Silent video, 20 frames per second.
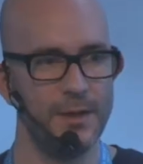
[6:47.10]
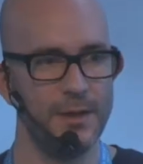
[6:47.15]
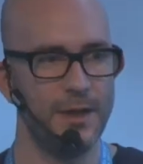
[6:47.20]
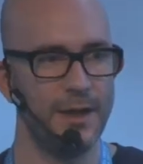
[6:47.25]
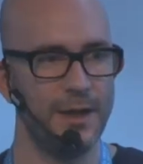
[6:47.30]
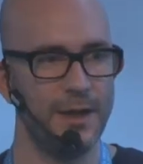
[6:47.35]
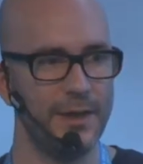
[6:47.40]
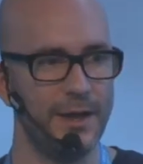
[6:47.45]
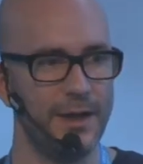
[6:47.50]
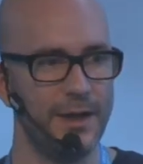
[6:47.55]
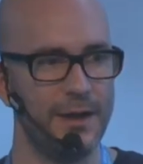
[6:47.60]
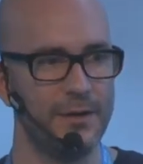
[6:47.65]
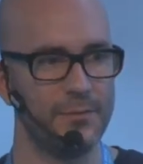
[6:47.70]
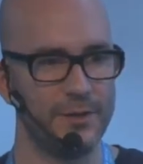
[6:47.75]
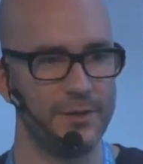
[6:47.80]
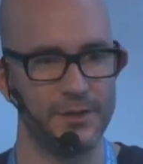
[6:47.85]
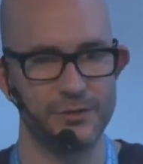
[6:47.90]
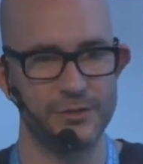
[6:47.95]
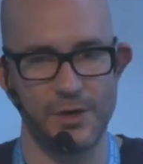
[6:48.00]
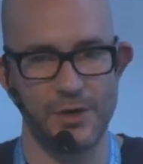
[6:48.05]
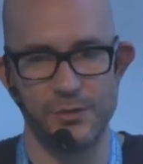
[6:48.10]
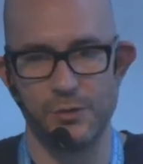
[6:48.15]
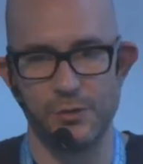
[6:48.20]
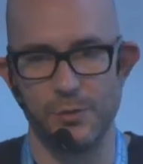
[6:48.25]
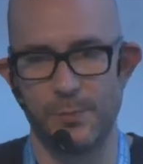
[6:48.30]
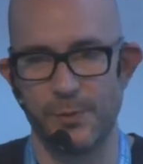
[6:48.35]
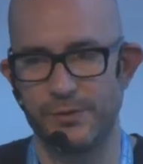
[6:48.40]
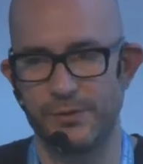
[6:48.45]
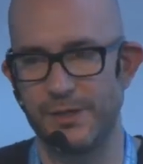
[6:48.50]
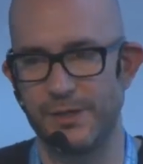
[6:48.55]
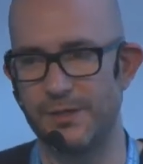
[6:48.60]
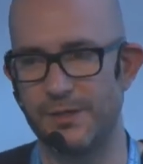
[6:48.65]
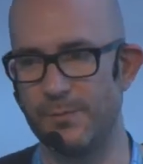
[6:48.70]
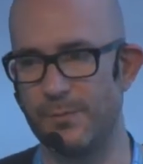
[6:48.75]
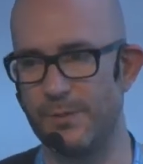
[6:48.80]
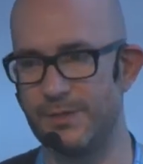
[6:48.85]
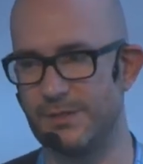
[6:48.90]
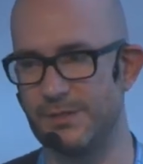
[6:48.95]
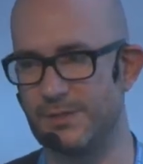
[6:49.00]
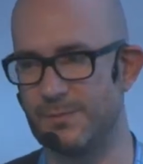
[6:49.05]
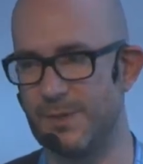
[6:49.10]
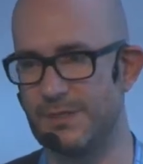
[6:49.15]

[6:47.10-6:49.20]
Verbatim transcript: and the hardware, they're trying to protect their business.